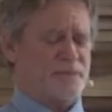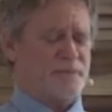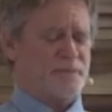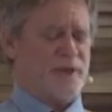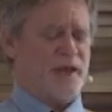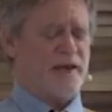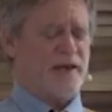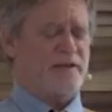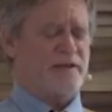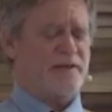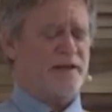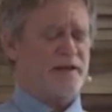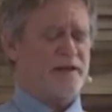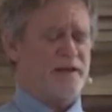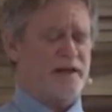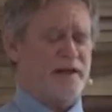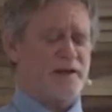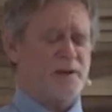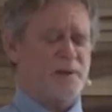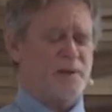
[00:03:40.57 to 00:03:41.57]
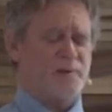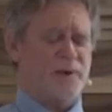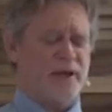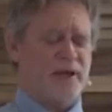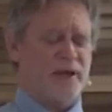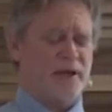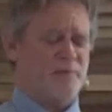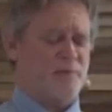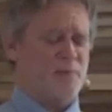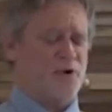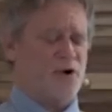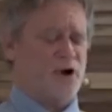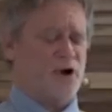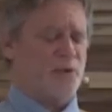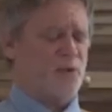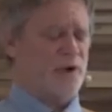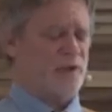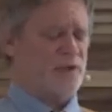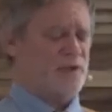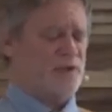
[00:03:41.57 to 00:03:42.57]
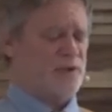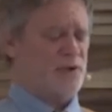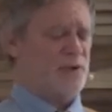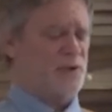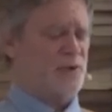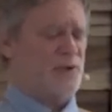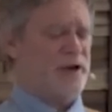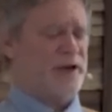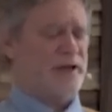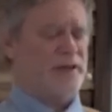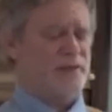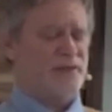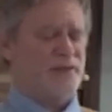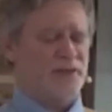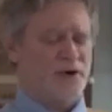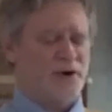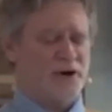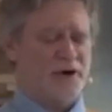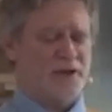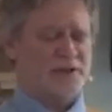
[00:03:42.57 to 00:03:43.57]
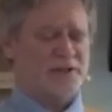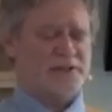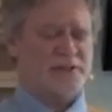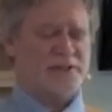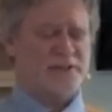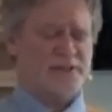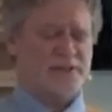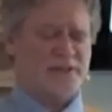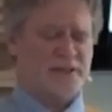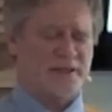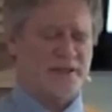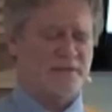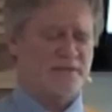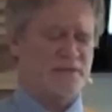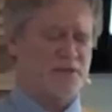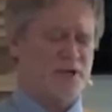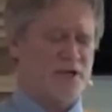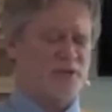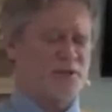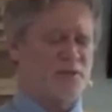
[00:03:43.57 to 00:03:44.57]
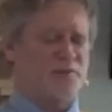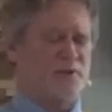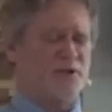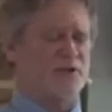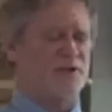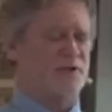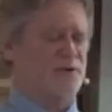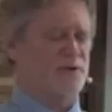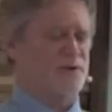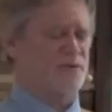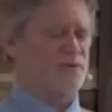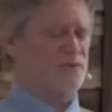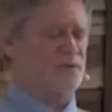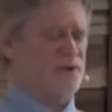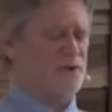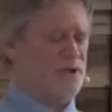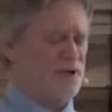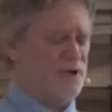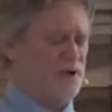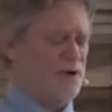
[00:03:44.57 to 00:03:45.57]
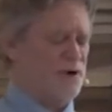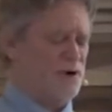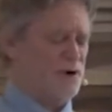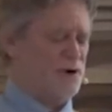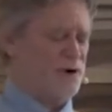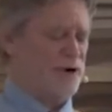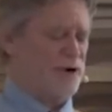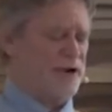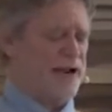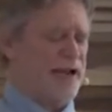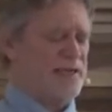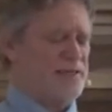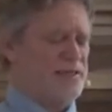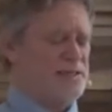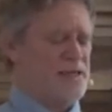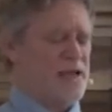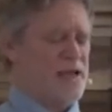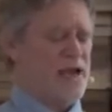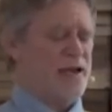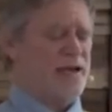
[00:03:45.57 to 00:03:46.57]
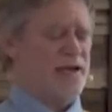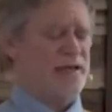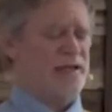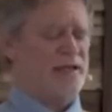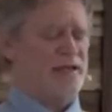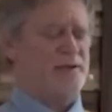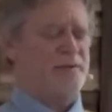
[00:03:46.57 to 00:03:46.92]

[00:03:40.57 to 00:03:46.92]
anything that you may have brought with you, any thoughts of judgment or fear or anxiety.